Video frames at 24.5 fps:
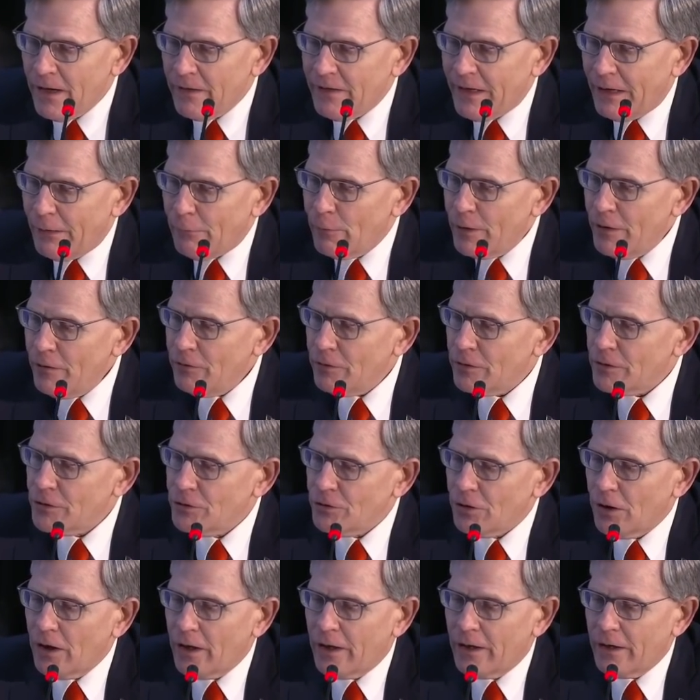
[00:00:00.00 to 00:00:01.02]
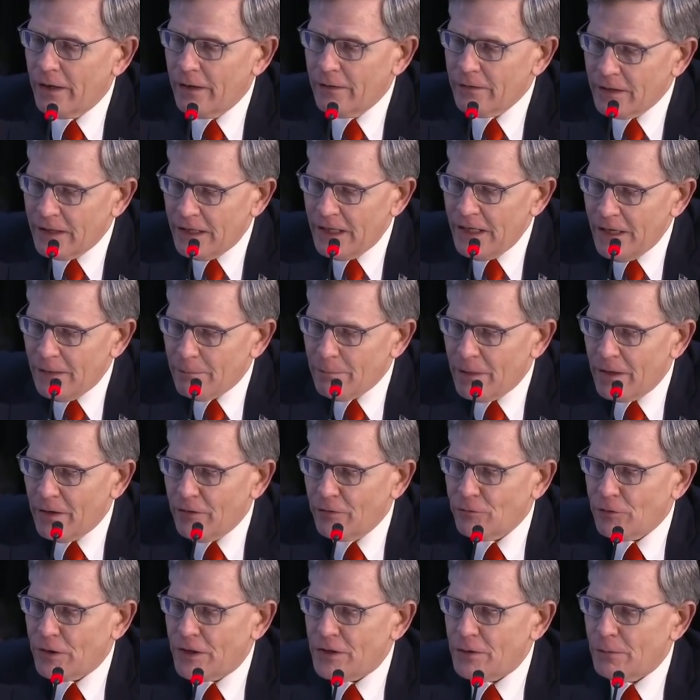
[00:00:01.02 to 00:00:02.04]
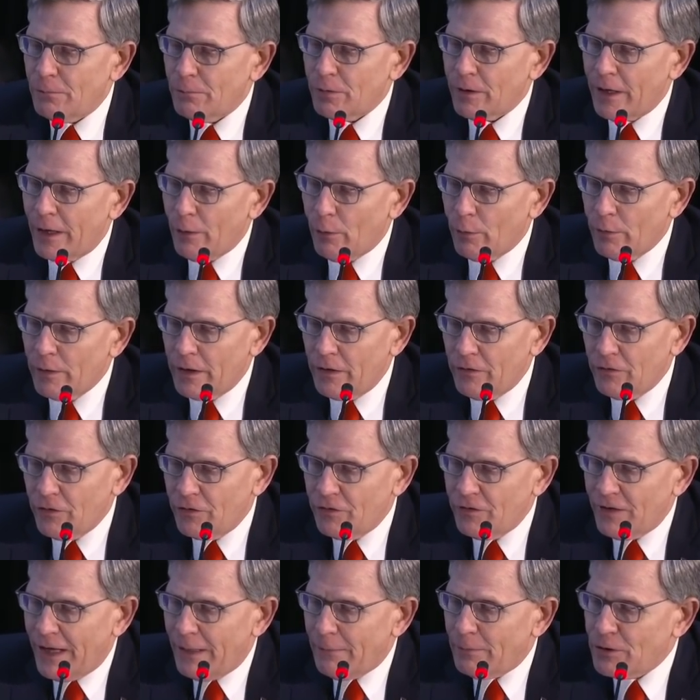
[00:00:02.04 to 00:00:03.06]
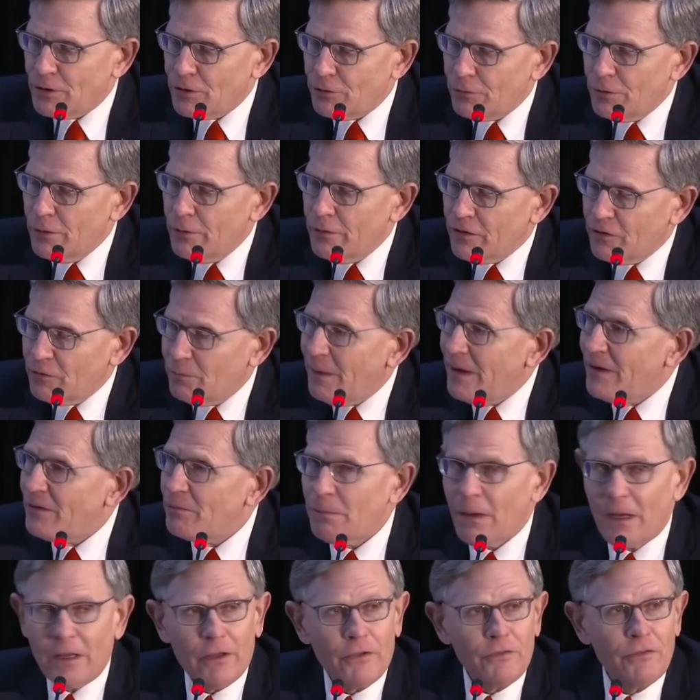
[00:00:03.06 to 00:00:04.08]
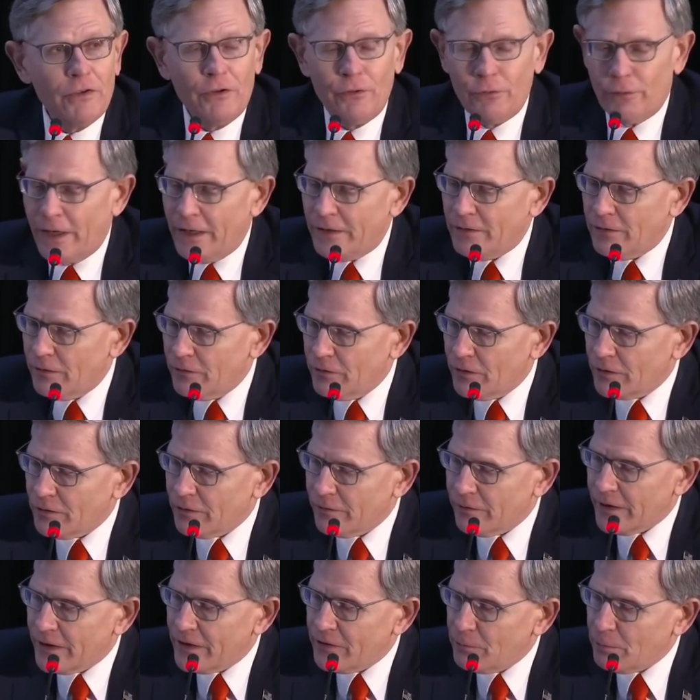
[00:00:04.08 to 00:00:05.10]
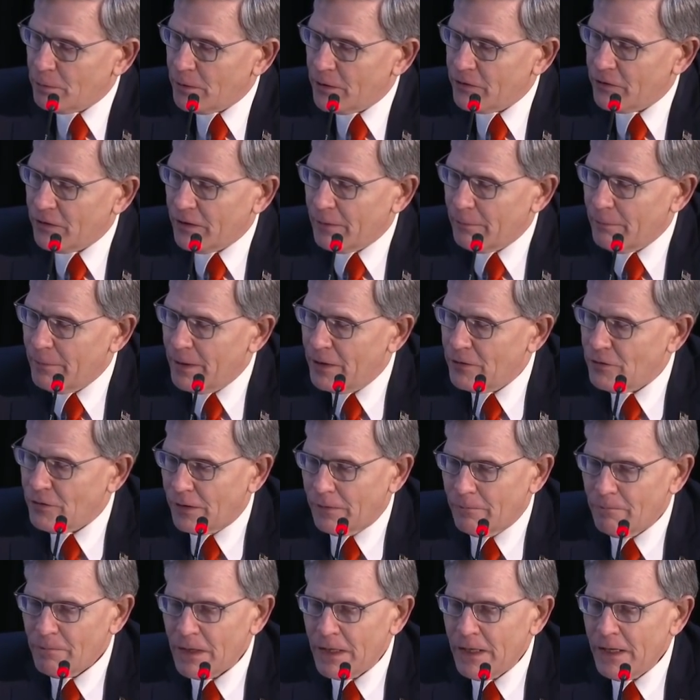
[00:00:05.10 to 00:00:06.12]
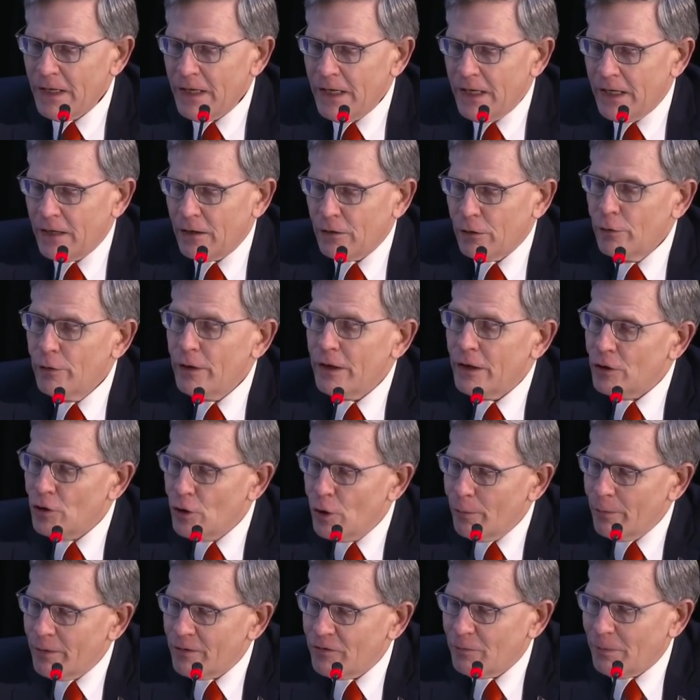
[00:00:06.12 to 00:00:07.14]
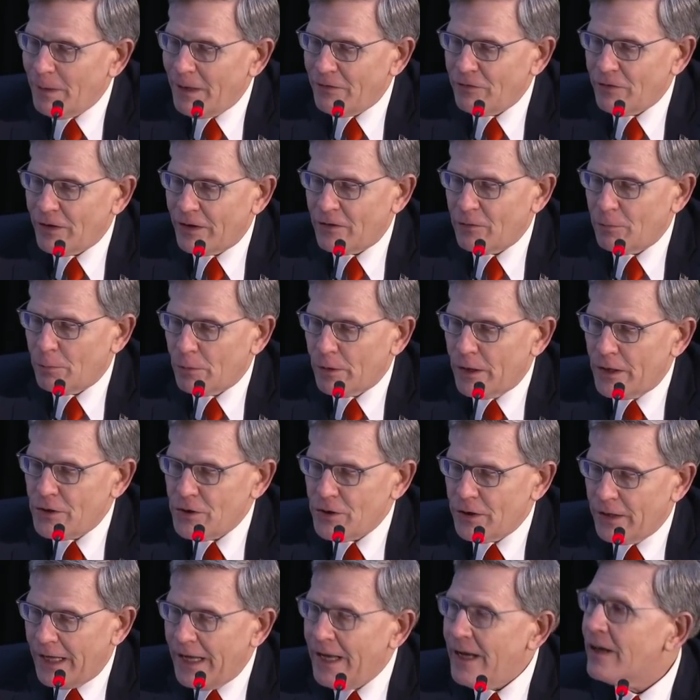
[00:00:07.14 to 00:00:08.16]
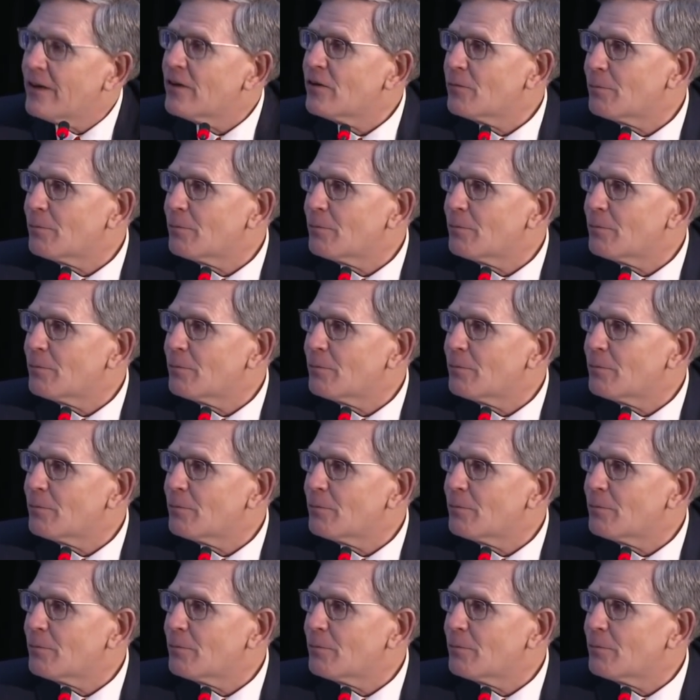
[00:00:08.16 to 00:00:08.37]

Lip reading: That research targeted key administration priorities established through the space policy directives that the Vice President mentioned, including human space exploration and